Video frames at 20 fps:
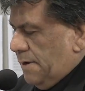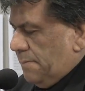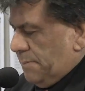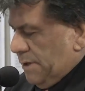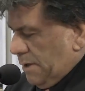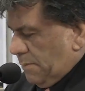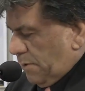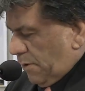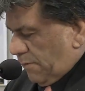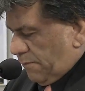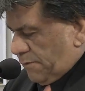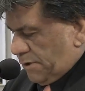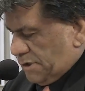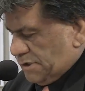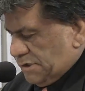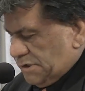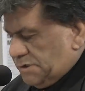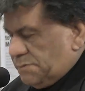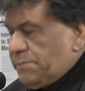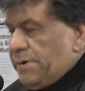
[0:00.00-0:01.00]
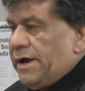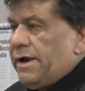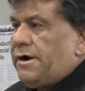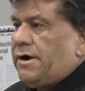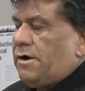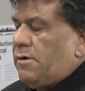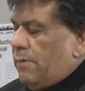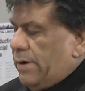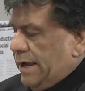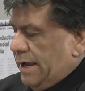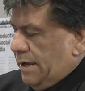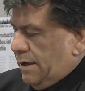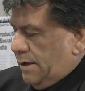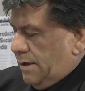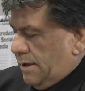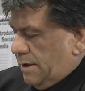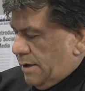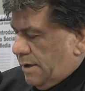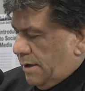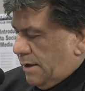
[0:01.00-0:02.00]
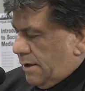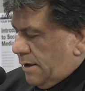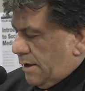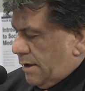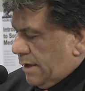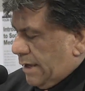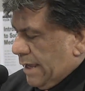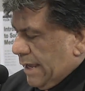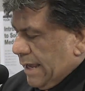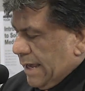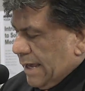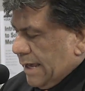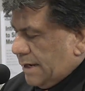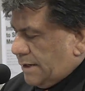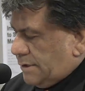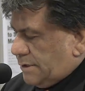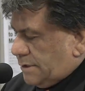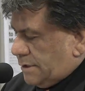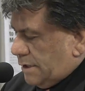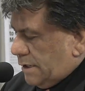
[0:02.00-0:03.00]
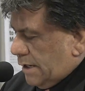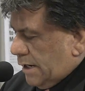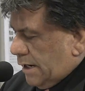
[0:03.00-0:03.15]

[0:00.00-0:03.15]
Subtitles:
people versus Paraguay. And